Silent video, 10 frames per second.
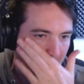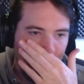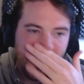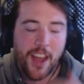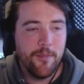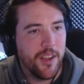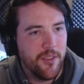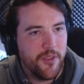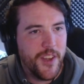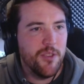I'm
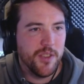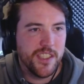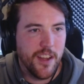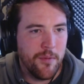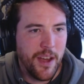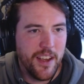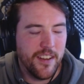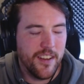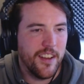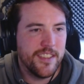confused.
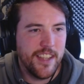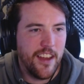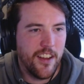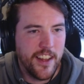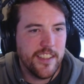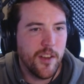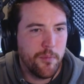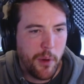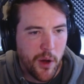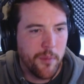Is that these all
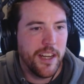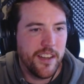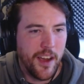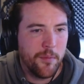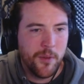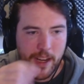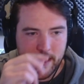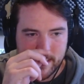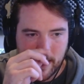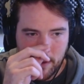permanent
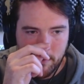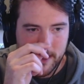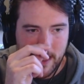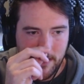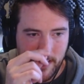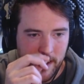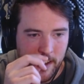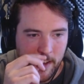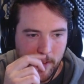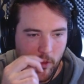upgrades that I'm receiving?
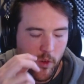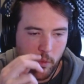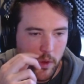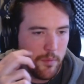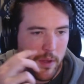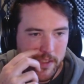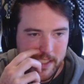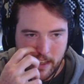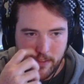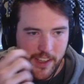Or would be
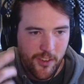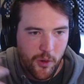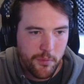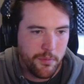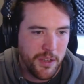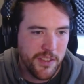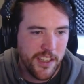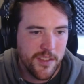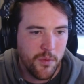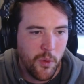receiving or
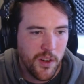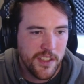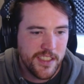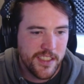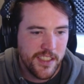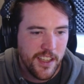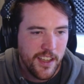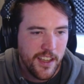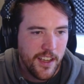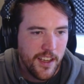building towards?
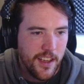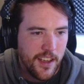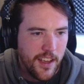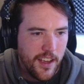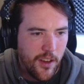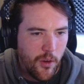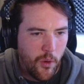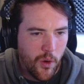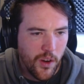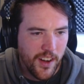
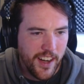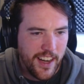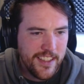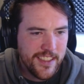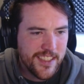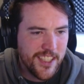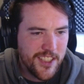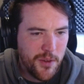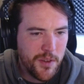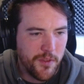Or
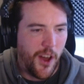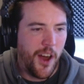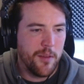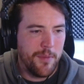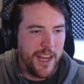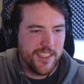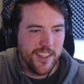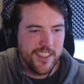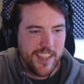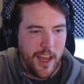Institute of Automation,
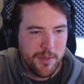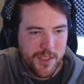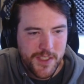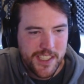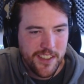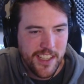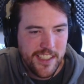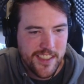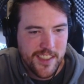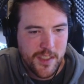establish
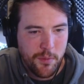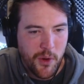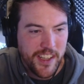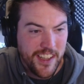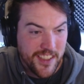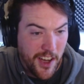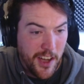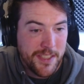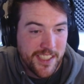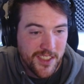facilities to support the
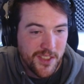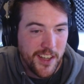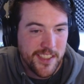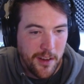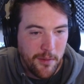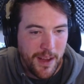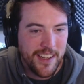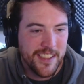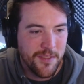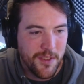autonomous construction and
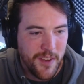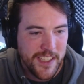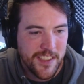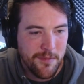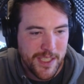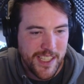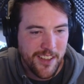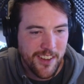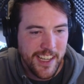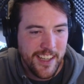maintenance of defensive
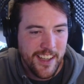machinery.